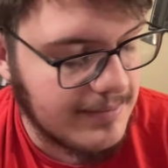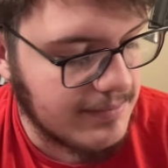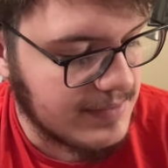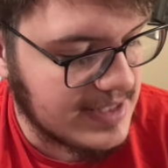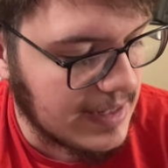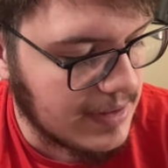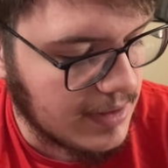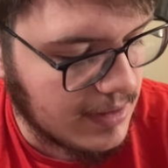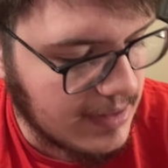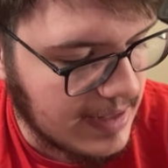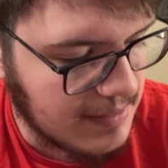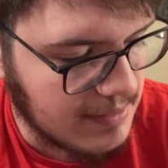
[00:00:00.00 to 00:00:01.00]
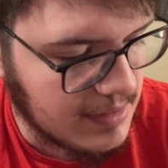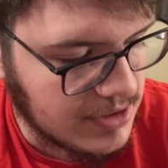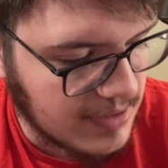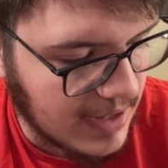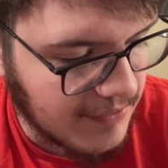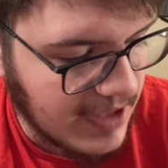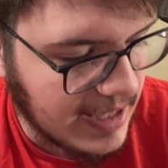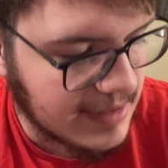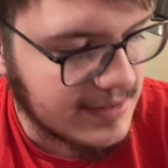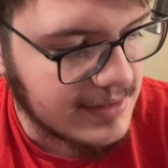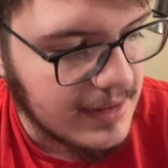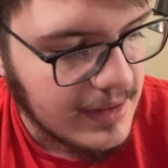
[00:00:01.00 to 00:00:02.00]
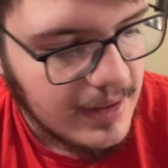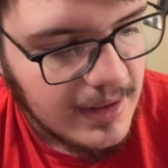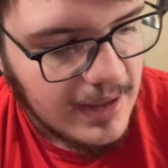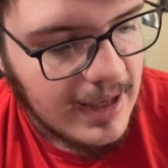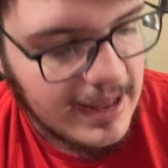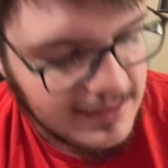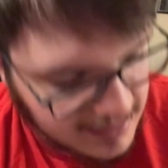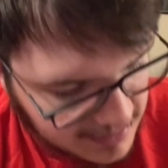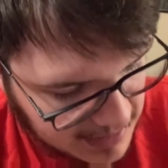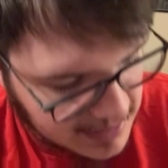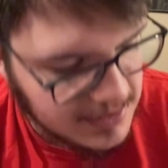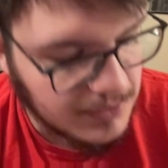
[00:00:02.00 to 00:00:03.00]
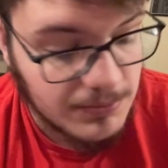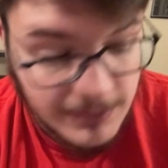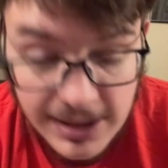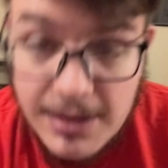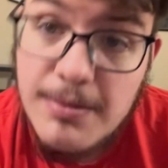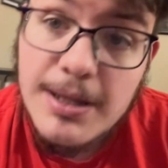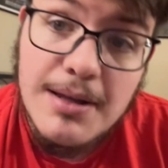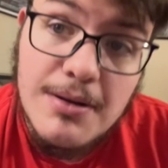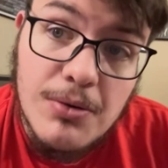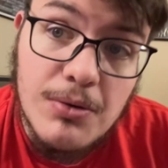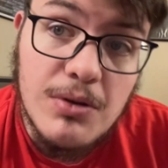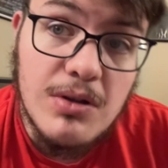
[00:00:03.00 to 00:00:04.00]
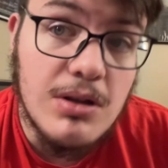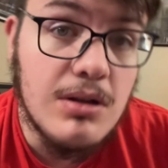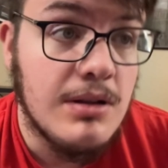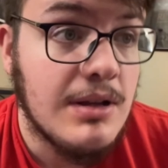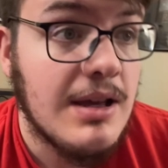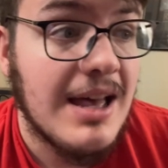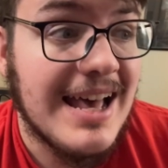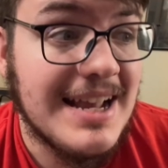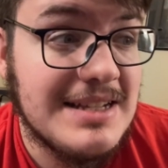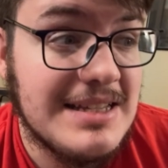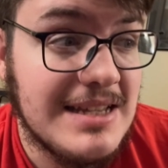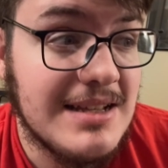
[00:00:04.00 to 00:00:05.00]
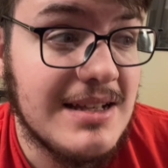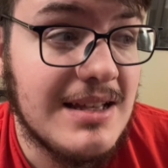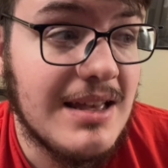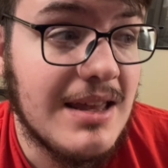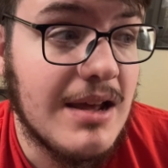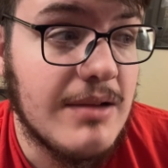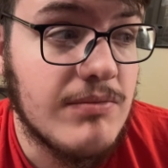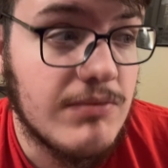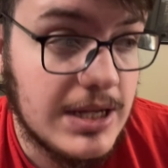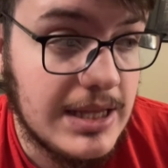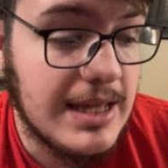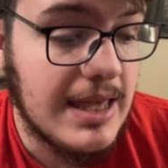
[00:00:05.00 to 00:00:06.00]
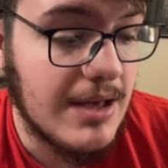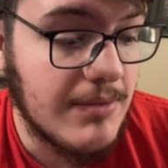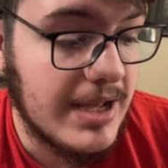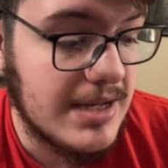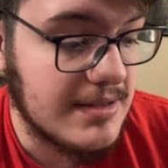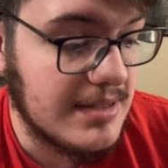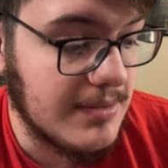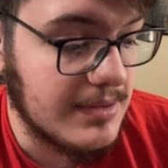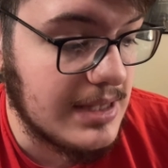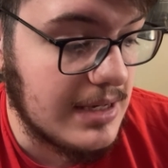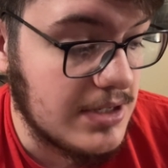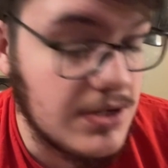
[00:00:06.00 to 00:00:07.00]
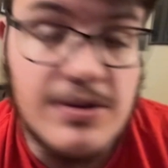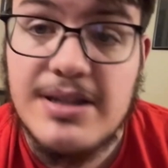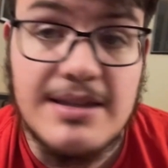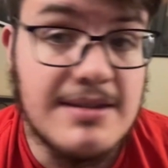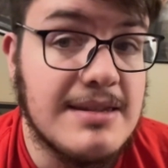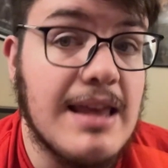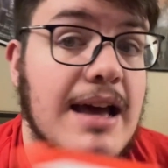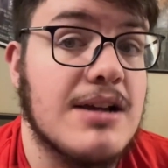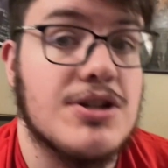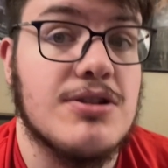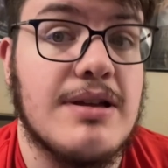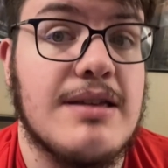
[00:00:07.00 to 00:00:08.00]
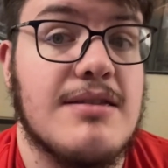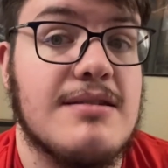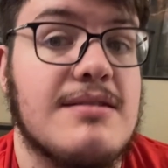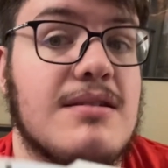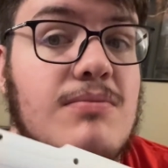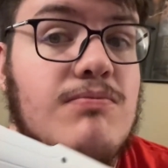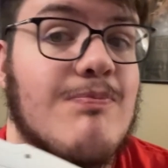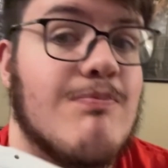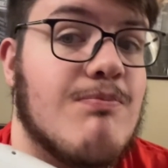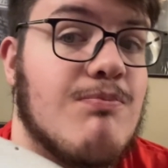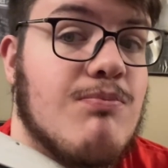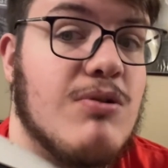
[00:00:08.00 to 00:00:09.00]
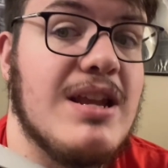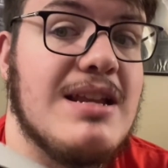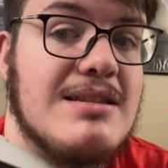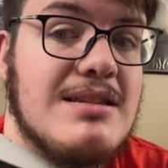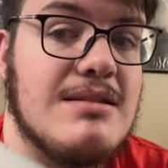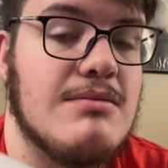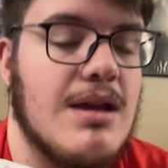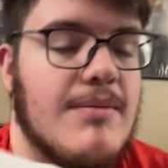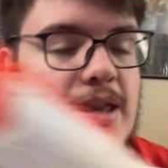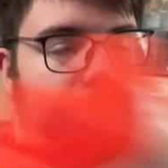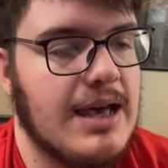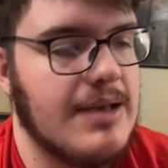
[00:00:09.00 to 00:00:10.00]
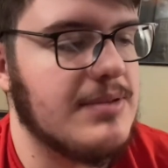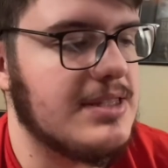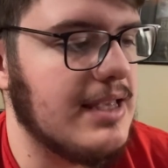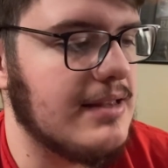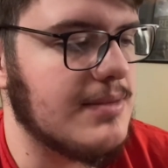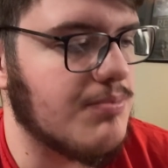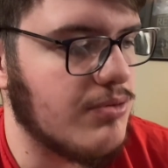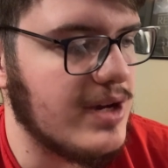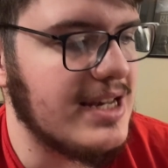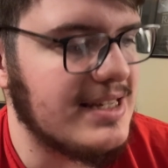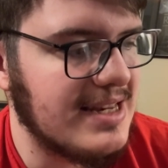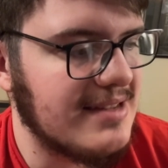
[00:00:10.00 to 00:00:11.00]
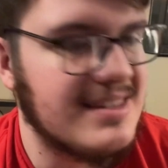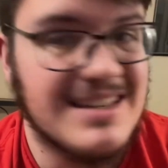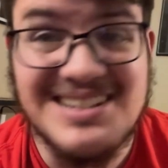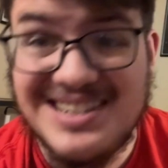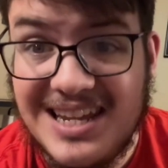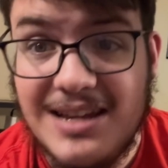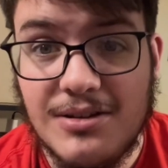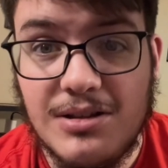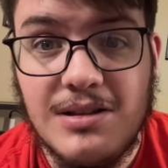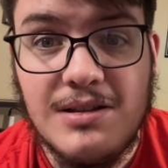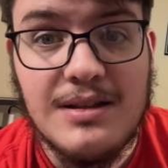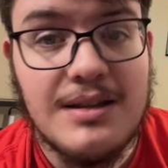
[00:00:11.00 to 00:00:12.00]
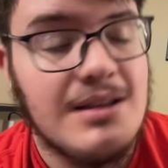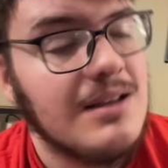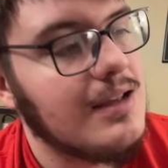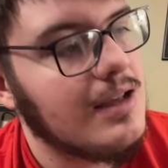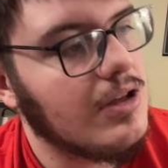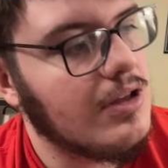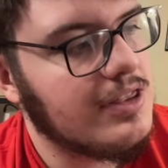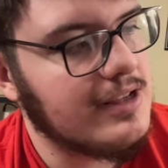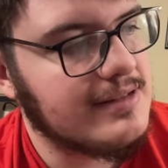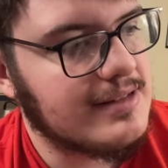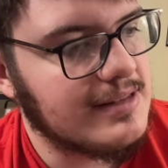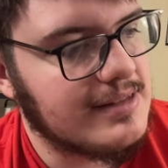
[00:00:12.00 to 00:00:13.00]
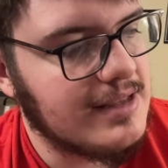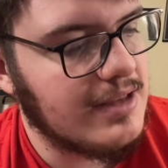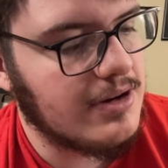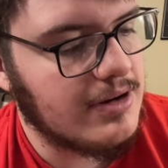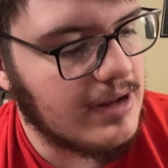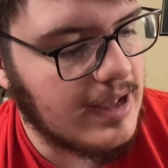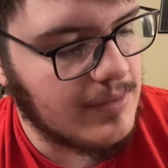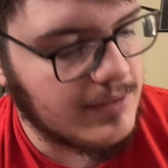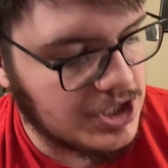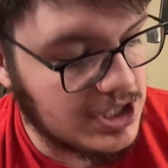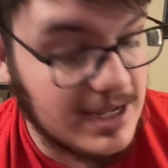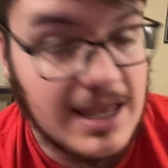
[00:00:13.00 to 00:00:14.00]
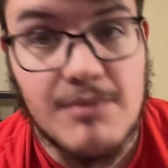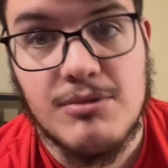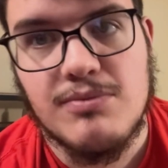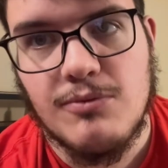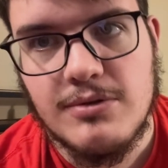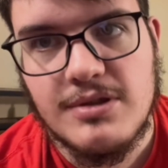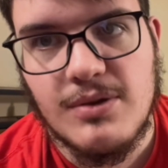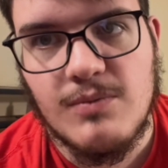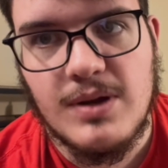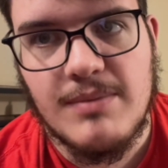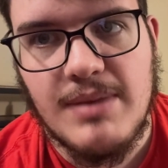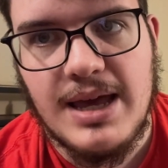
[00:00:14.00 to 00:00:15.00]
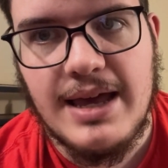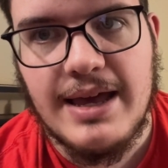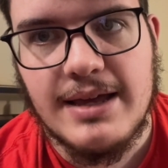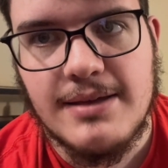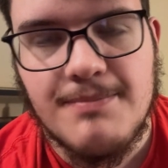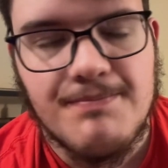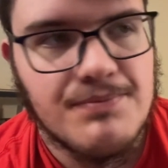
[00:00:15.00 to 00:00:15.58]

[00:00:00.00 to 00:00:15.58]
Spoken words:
Sender and the Strife X. I think that it's a really, really cool idea, and I really can't wait to see what they do, because this is a pretty, I mean, I would say it's a pretty decent deal, all things considered. I wish it came with more than one mag,